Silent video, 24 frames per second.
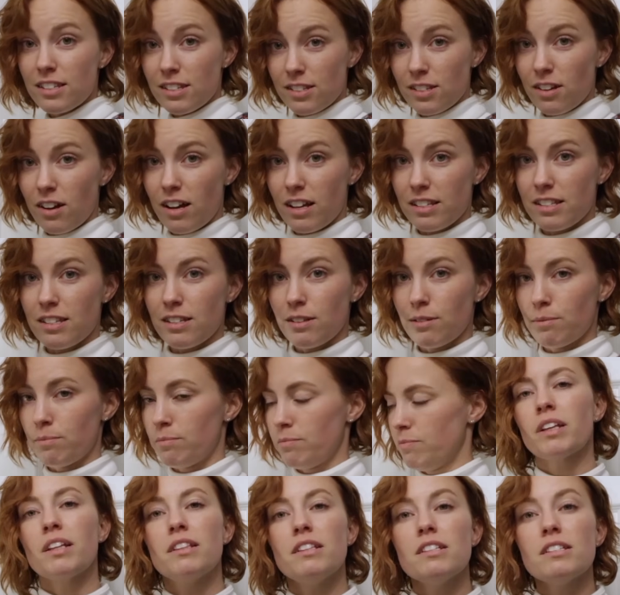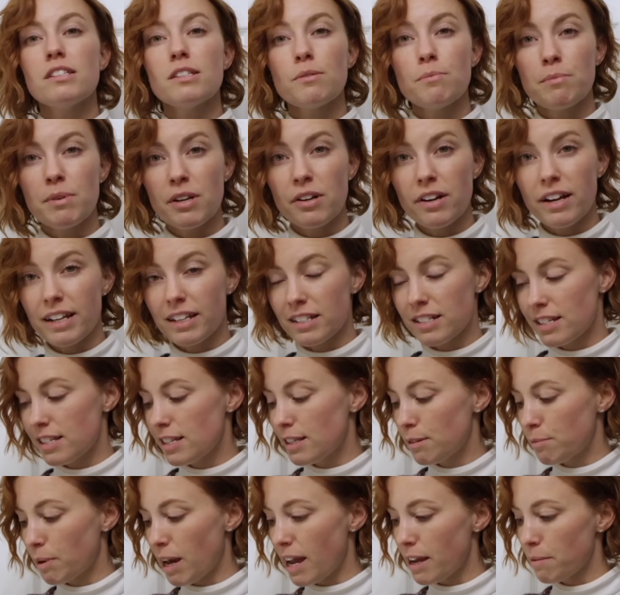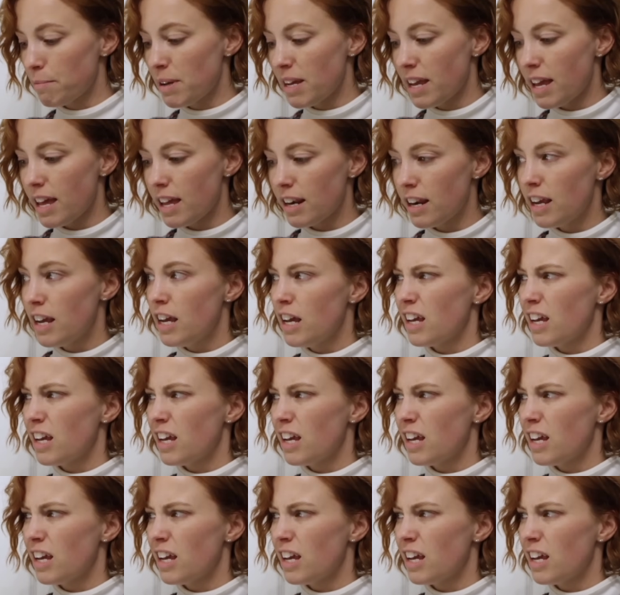is awesome. This is a mirror. I can see the back of my head.